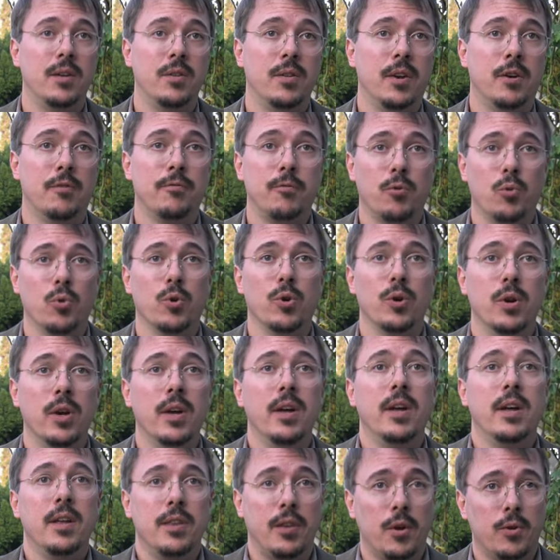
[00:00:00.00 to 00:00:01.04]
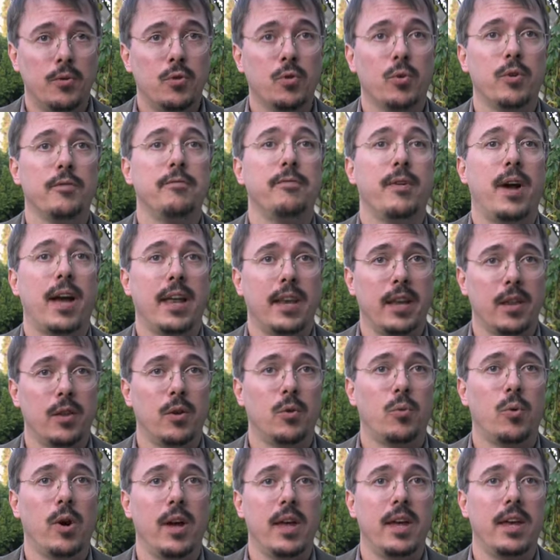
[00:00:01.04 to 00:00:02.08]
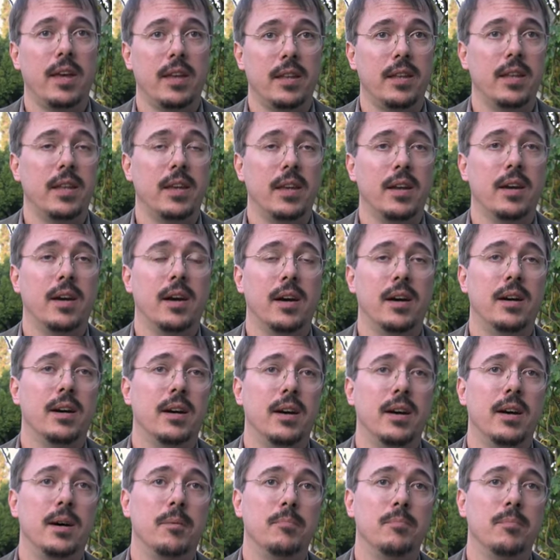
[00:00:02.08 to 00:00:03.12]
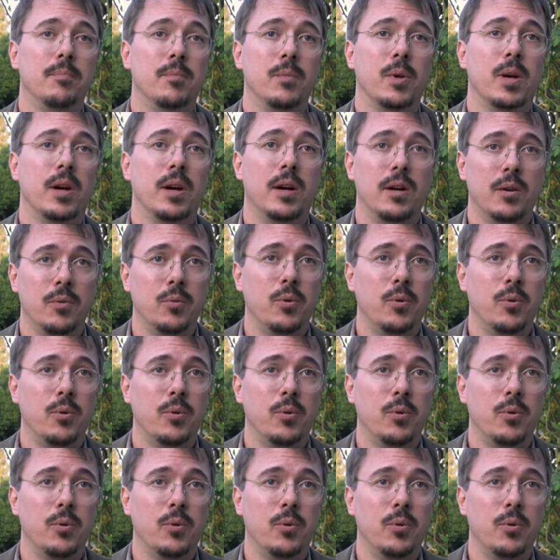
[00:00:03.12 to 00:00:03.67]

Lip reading: therefore they're sort of finding their way in the